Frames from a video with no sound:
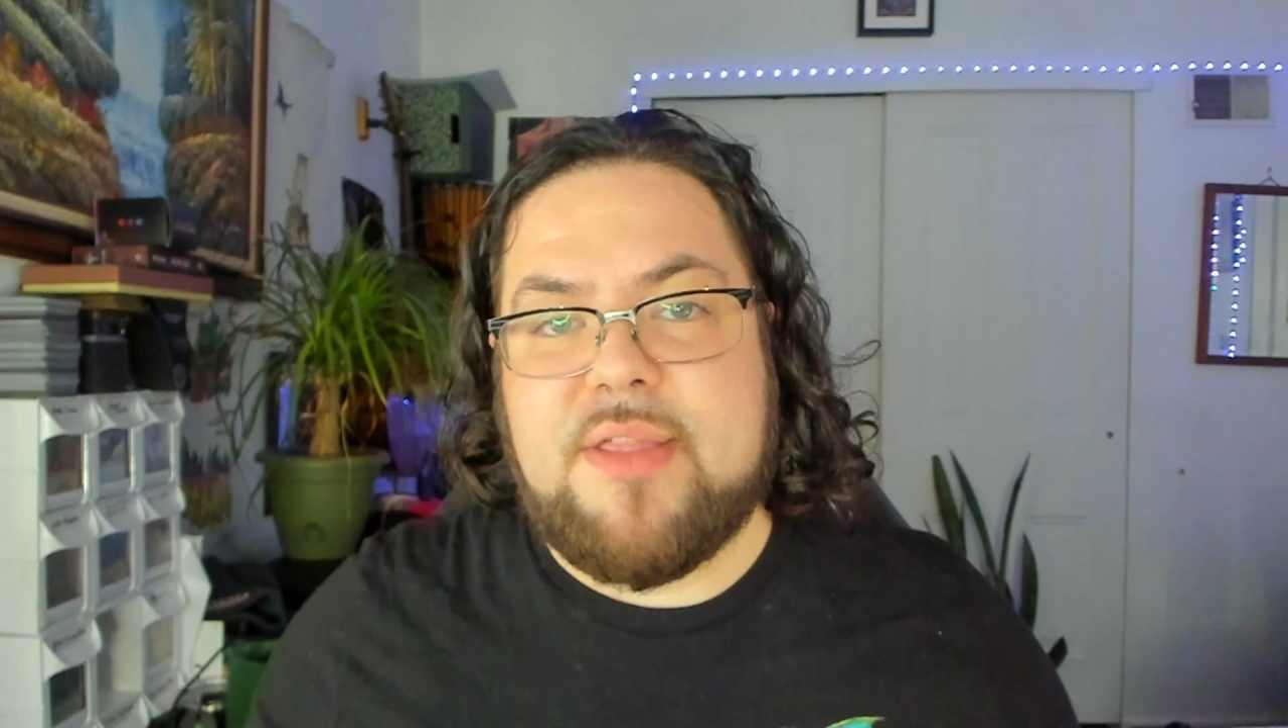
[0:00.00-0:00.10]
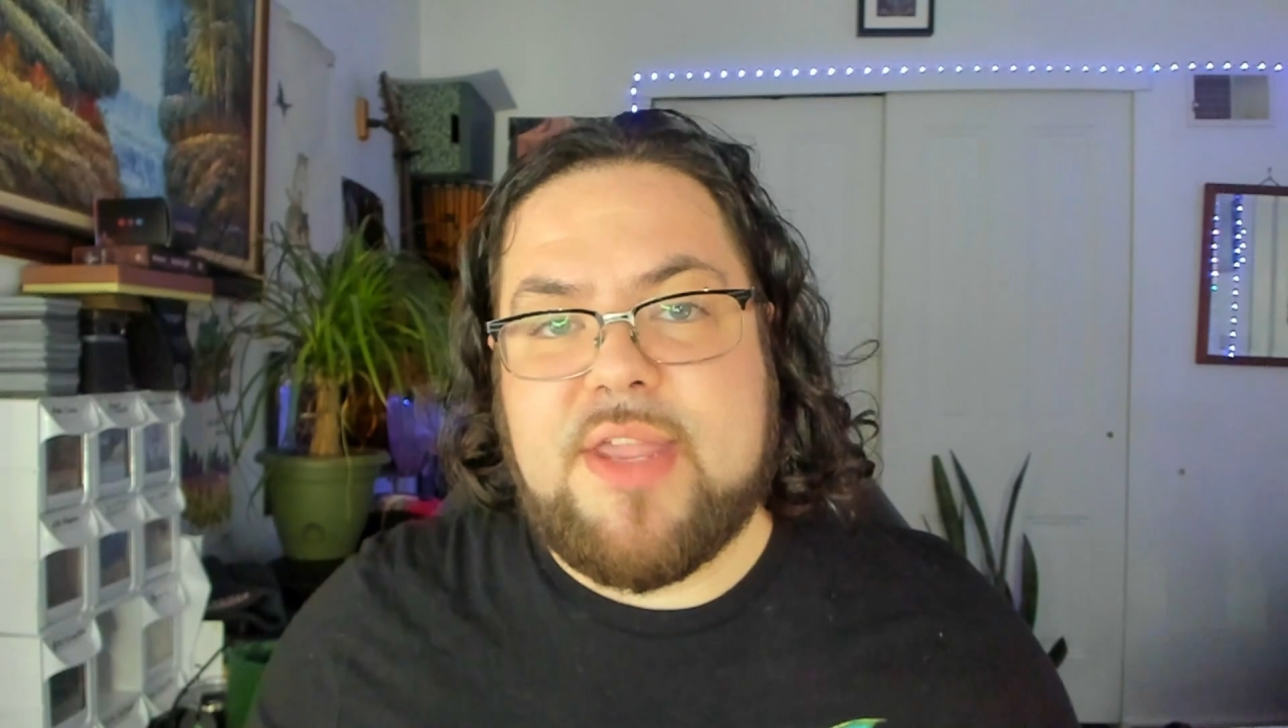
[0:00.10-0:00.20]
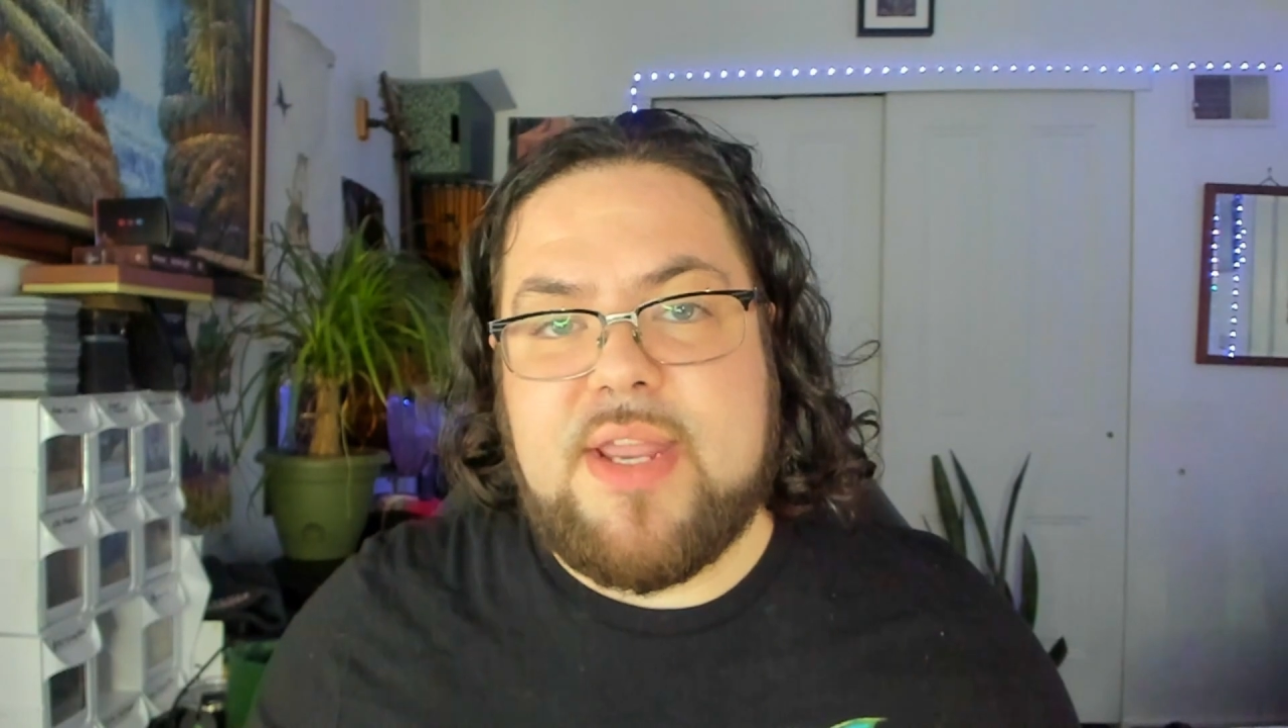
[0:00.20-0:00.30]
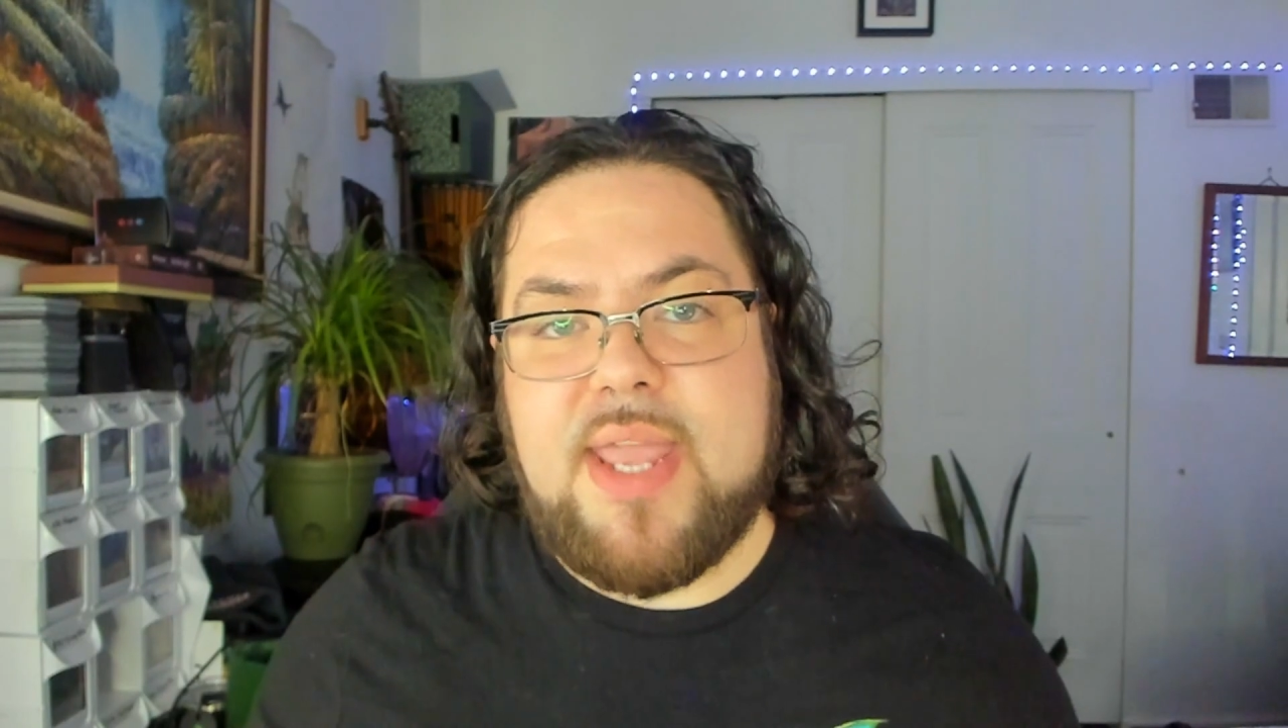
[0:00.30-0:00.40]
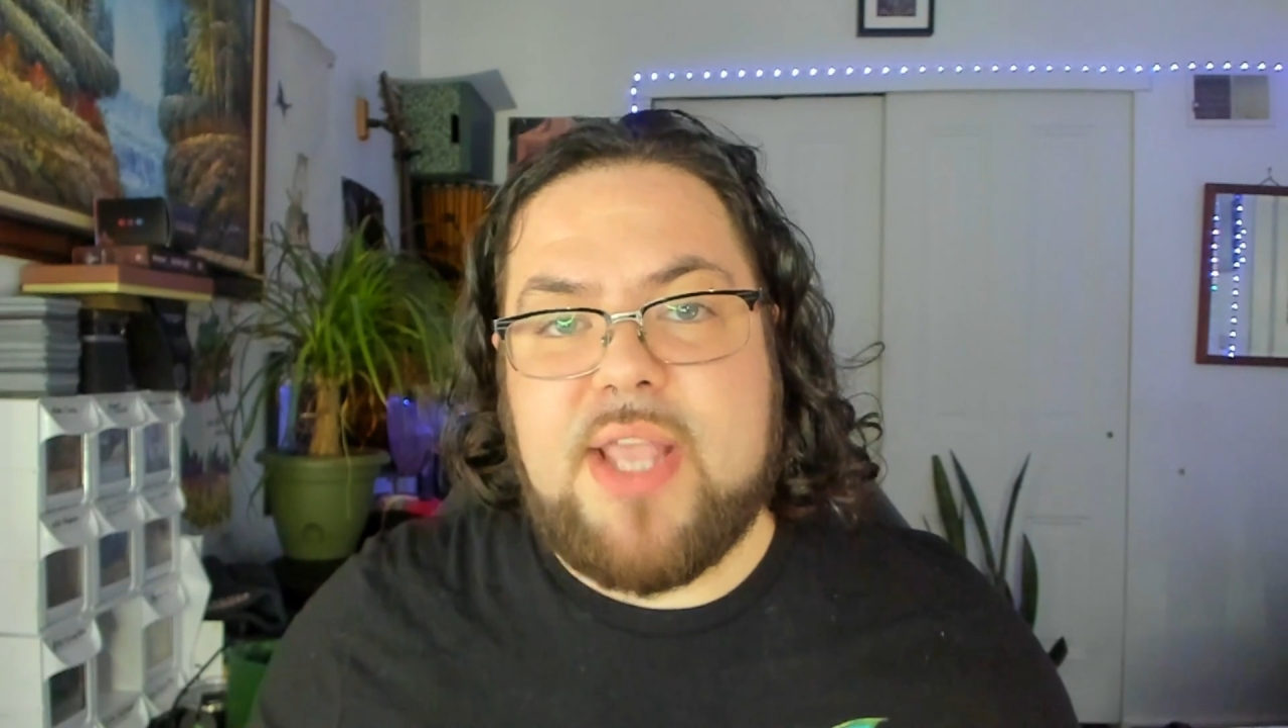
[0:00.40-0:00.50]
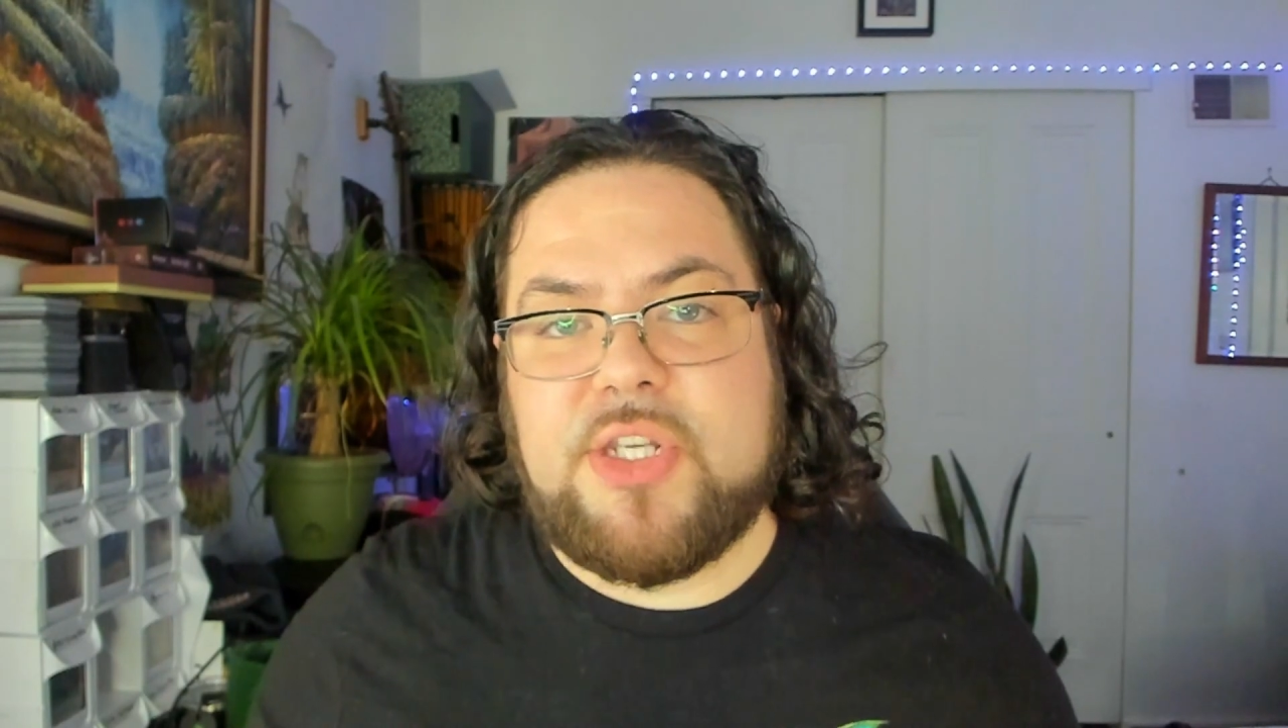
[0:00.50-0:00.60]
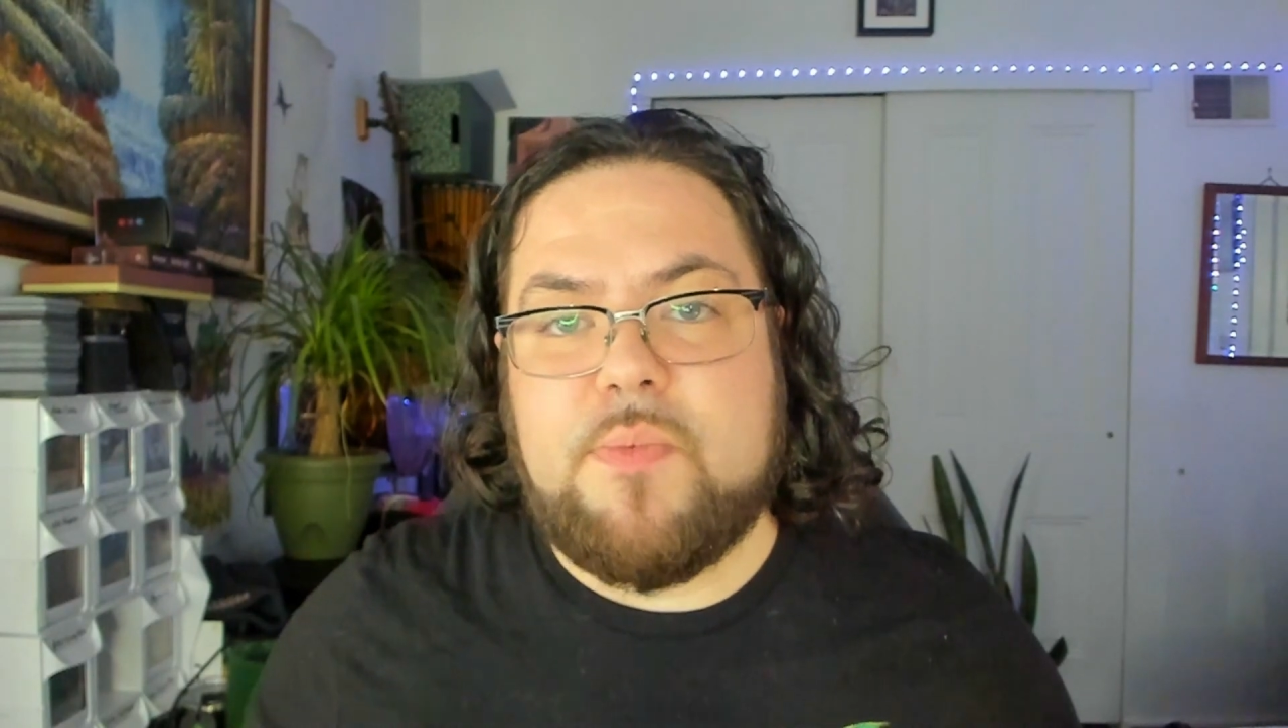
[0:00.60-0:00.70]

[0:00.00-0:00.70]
cEDH